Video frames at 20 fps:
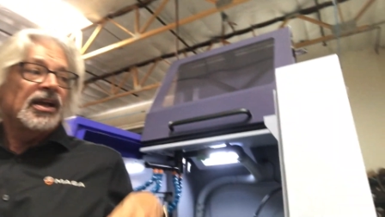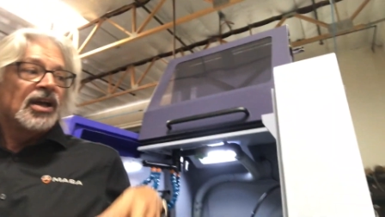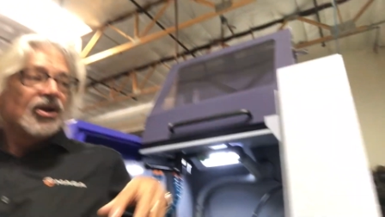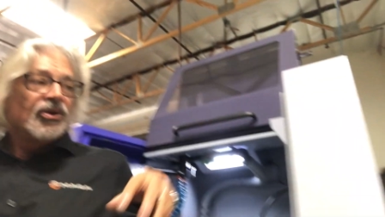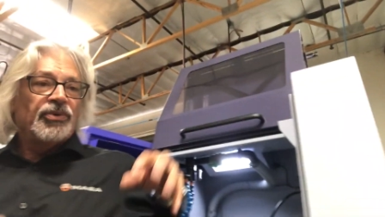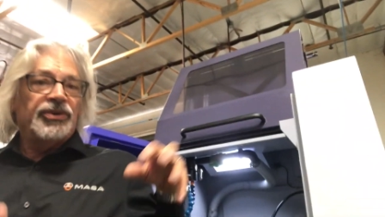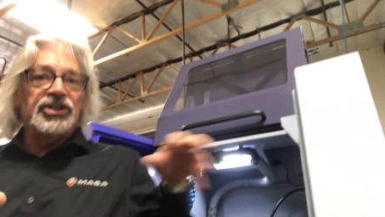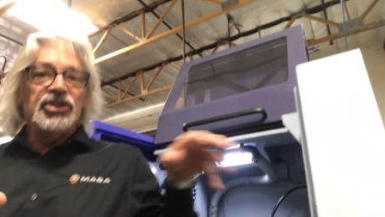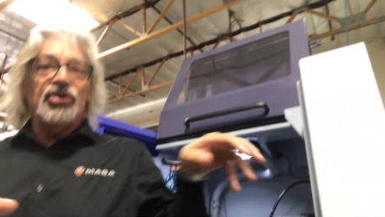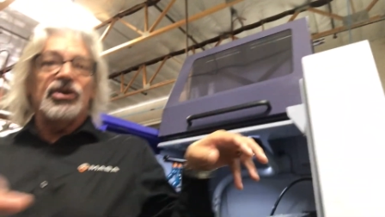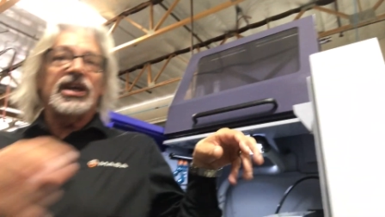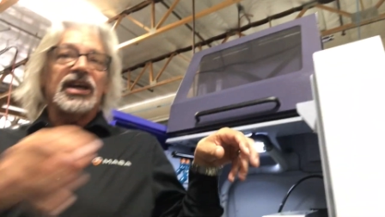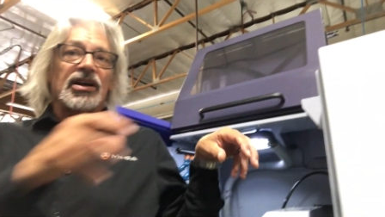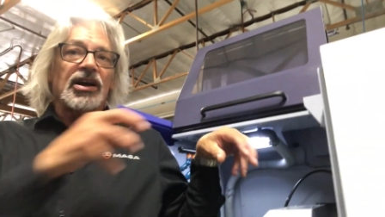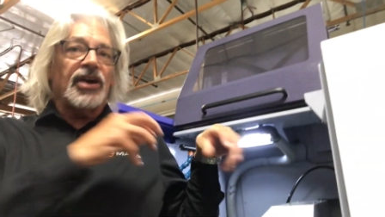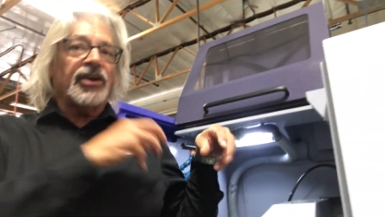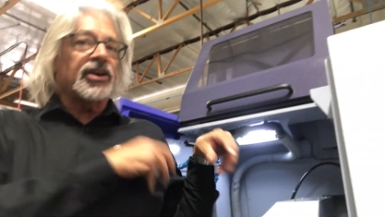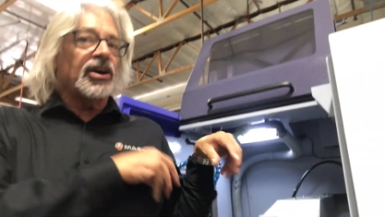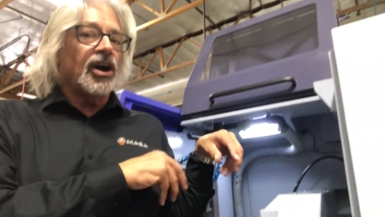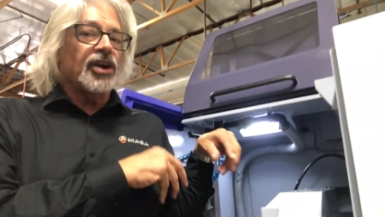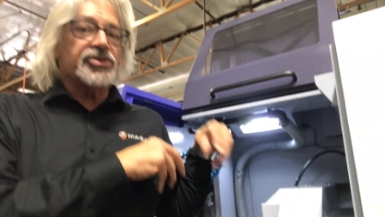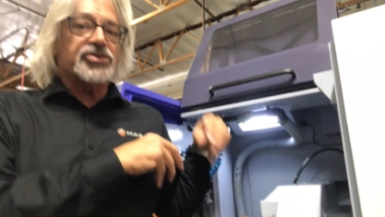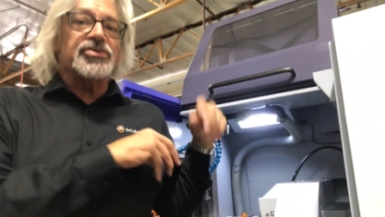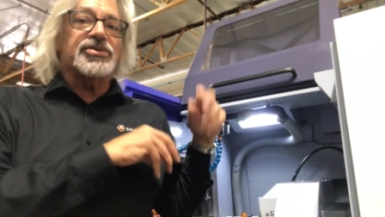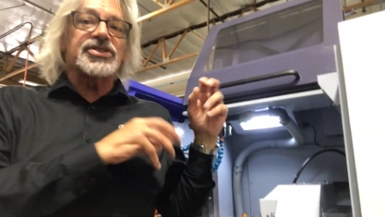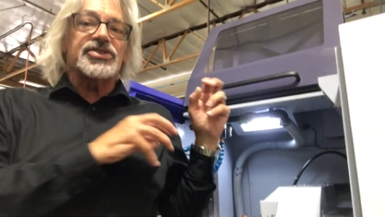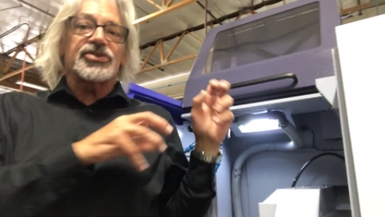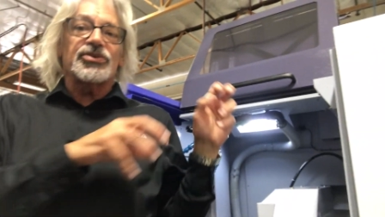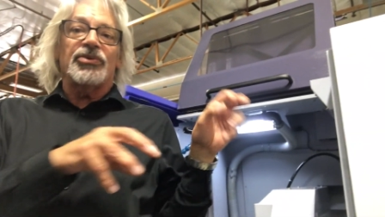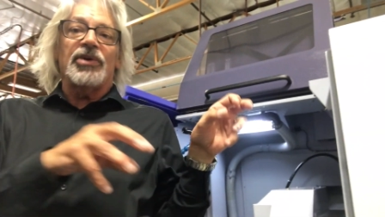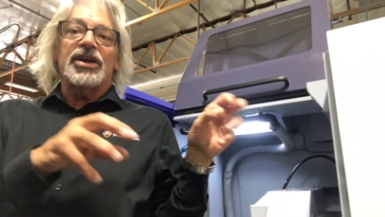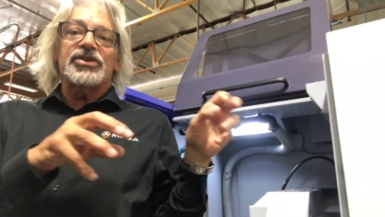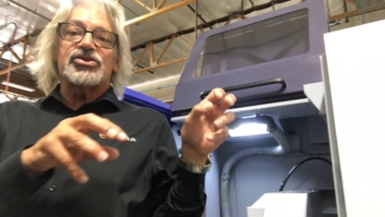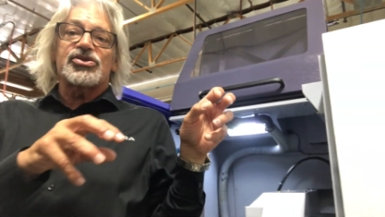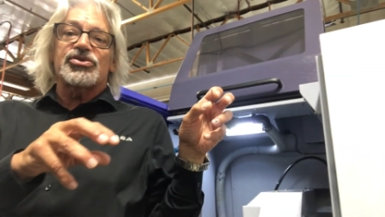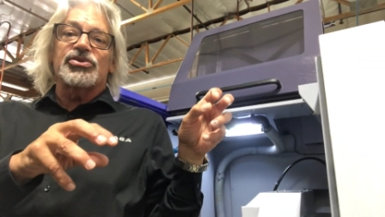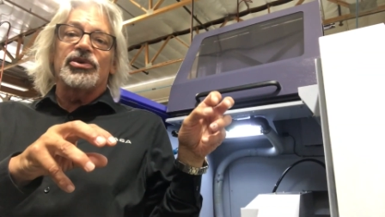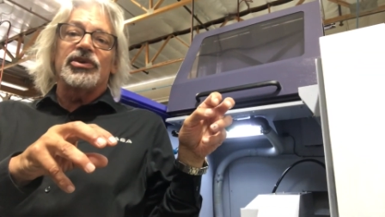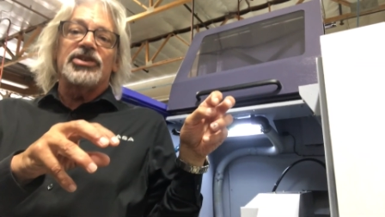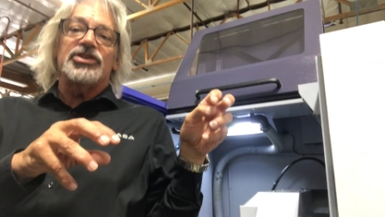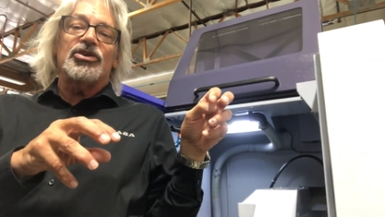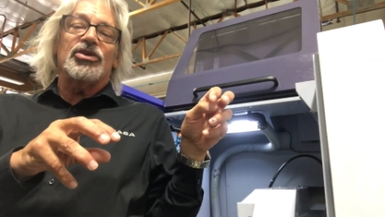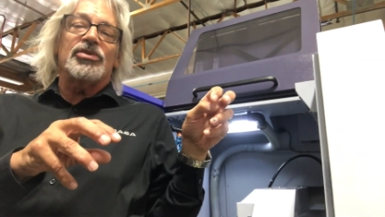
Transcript: When you get our cartridge to run true in your